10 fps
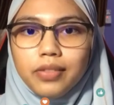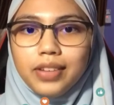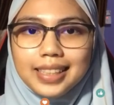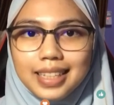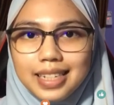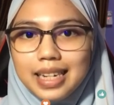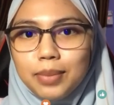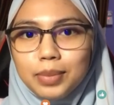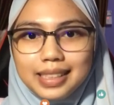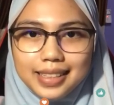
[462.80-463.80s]
Factors
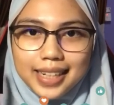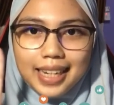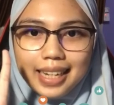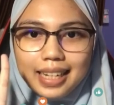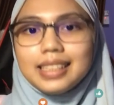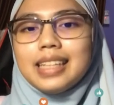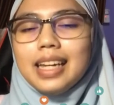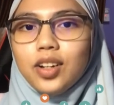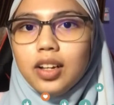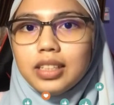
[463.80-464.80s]
number 3.
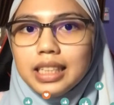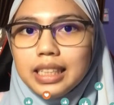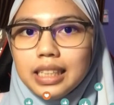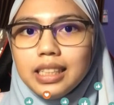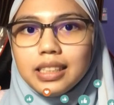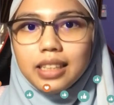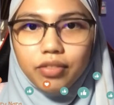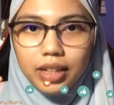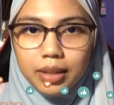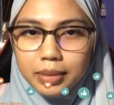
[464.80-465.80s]
Technological
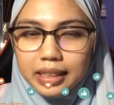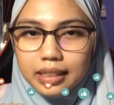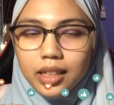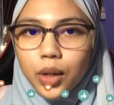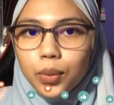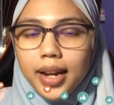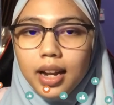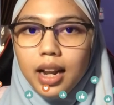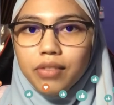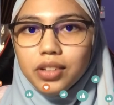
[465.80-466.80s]
development. When
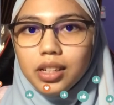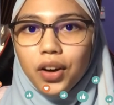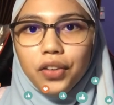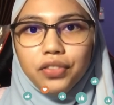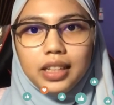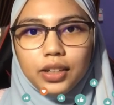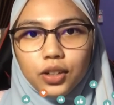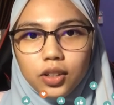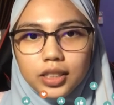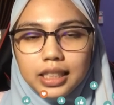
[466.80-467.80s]
the level of
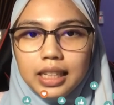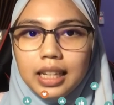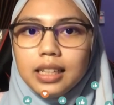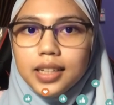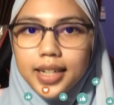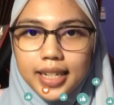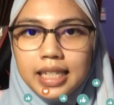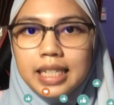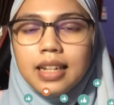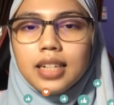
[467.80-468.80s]
technology
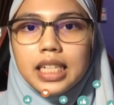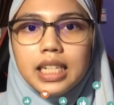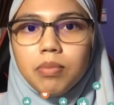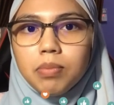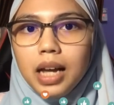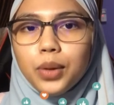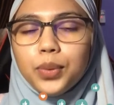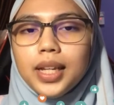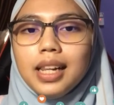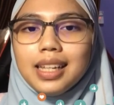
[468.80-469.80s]
increase, the supply
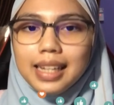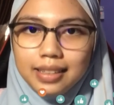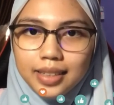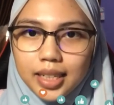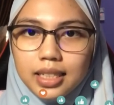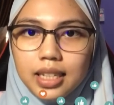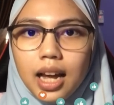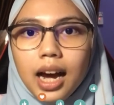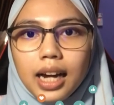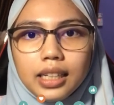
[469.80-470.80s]
will increase.
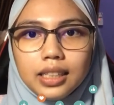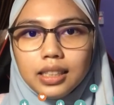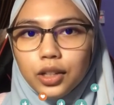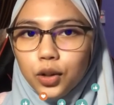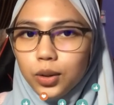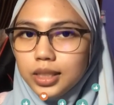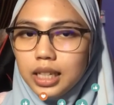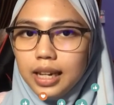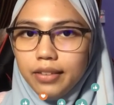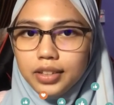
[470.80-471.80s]
Higher
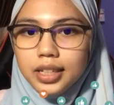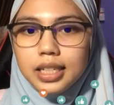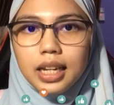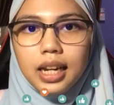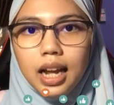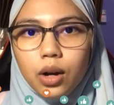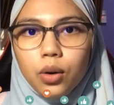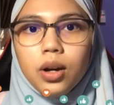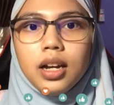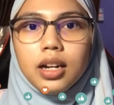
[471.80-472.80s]
technology levels
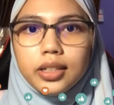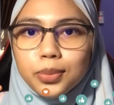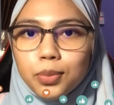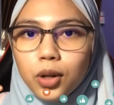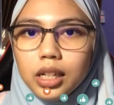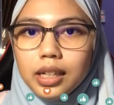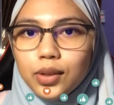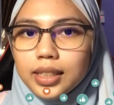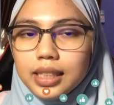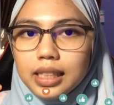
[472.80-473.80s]
allow a smaller
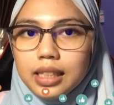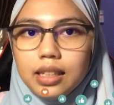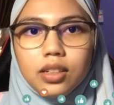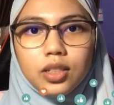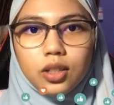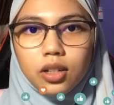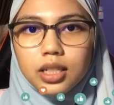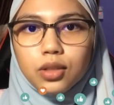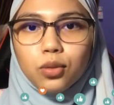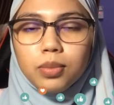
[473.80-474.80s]
quantity
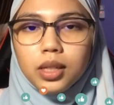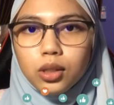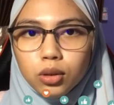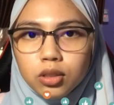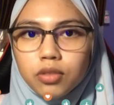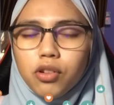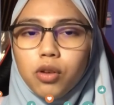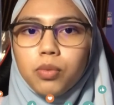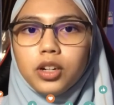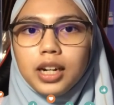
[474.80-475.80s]
resource to be used
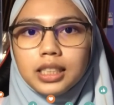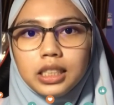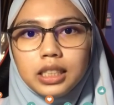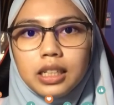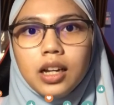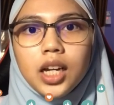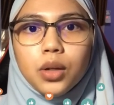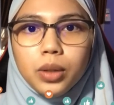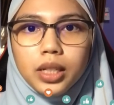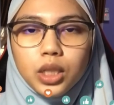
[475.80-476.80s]
for production,
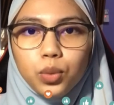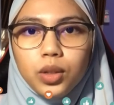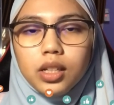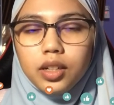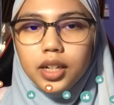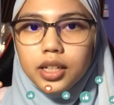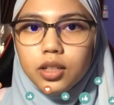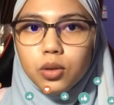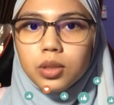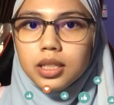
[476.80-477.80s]
which will
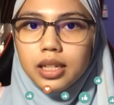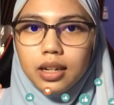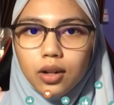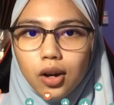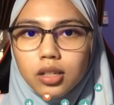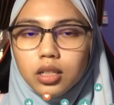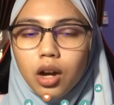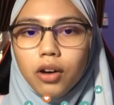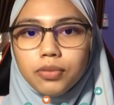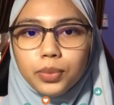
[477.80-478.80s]
reduce the cost
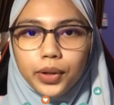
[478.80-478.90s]
of